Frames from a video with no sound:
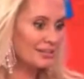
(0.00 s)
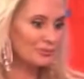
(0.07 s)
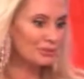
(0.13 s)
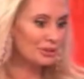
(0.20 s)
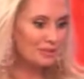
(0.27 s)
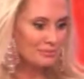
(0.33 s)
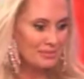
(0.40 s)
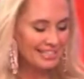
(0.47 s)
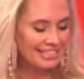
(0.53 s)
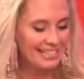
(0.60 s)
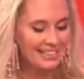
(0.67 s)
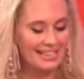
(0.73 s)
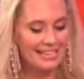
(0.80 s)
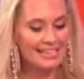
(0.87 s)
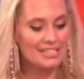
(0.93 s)
it can really be
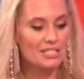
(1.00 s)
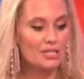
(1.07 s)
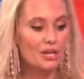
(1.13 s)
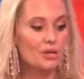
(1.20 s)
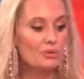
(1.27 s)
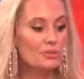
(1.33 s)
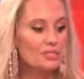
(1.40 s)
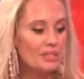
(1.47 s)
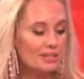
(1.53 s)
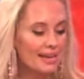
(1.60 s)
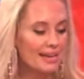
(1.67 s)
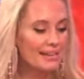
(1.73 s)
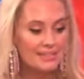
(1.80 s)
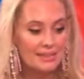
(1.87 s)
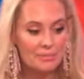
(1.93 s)
anything. So
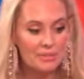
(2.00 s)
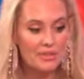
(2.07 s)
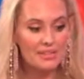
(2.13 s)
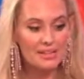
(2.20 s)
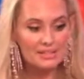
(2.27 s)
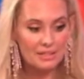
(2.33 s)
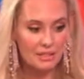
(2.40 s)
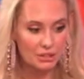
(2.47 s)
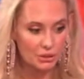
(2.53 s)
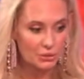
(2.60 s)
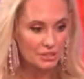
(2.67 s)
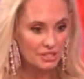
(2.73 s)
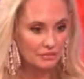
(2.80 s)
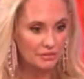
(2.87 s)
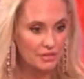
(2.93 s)
select something that's a little
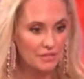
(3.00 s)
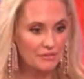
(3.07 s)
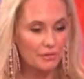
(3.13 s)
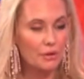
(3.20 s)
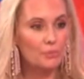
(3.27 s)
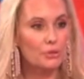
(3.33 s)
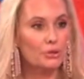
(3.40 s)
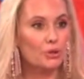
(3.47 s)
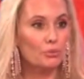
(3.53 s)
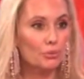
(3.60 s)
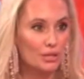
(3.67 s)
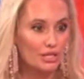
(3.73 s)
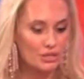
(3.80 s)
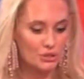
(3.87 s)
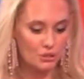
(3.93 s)
different from your
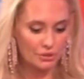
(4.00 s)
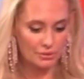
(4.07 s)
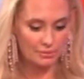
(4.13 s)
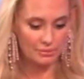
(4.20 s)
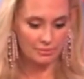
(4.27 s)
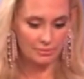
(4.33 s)
original.